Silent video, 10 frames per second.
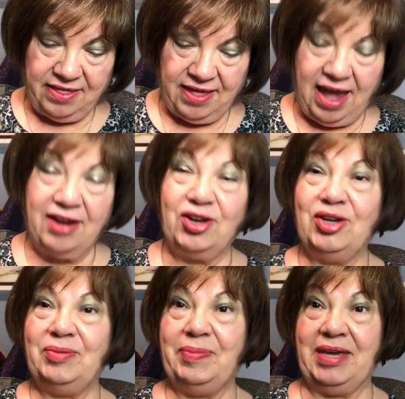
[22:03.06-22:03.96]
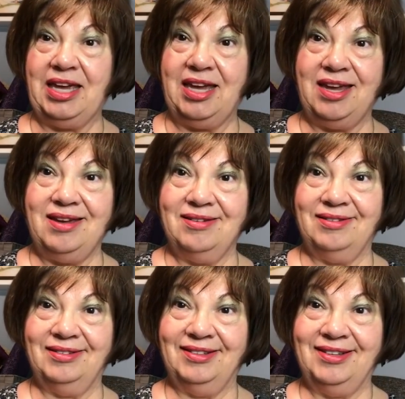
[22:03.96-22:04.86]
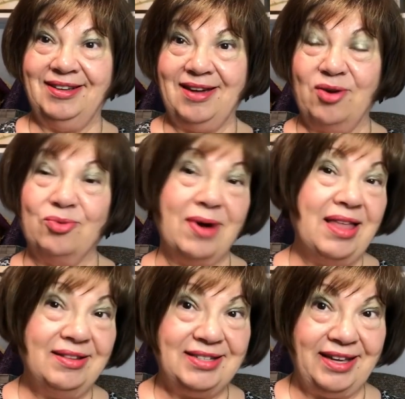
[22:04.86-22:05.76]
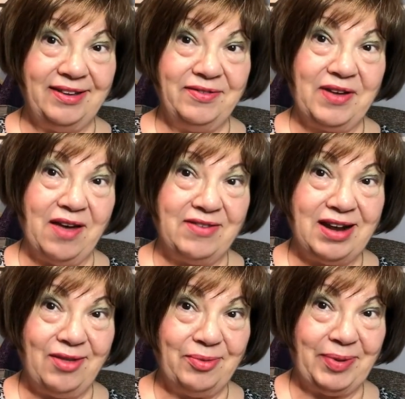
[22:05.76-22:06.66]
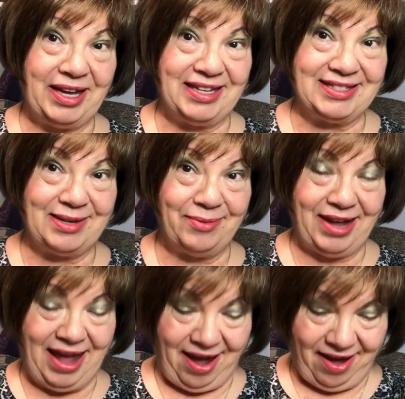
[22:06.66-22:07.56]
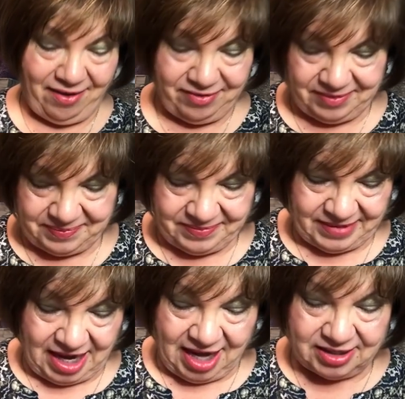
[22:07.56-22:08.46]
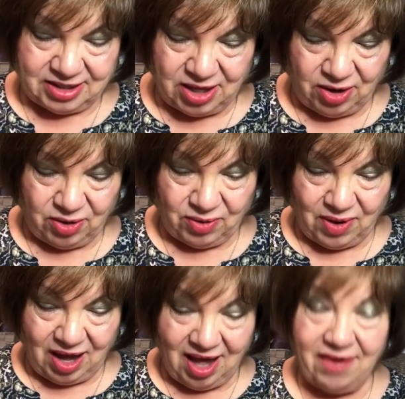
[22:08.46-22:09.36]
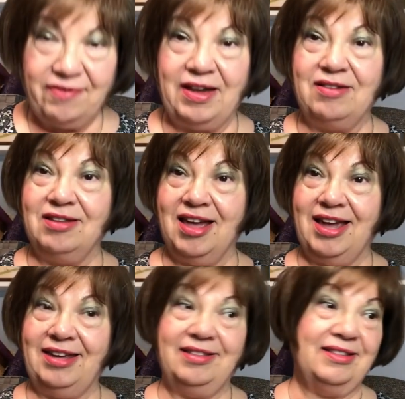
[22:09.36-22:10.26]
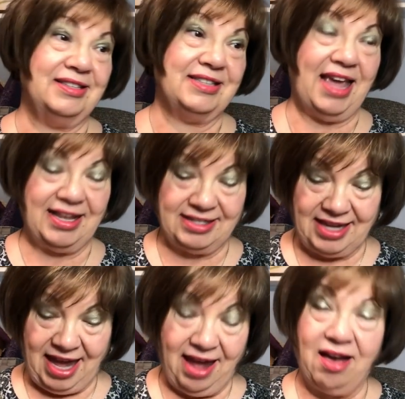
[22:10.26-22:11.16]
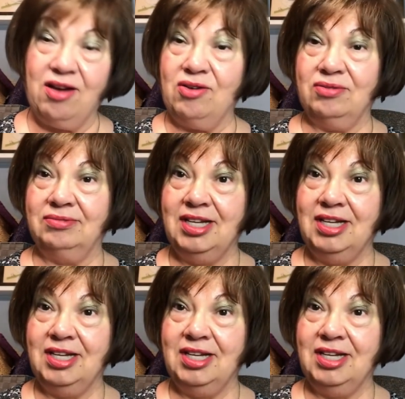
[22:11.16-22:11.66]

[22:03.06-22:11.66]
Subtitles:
that could be a relative of another piece that we have. So I felt like this Cassie Cow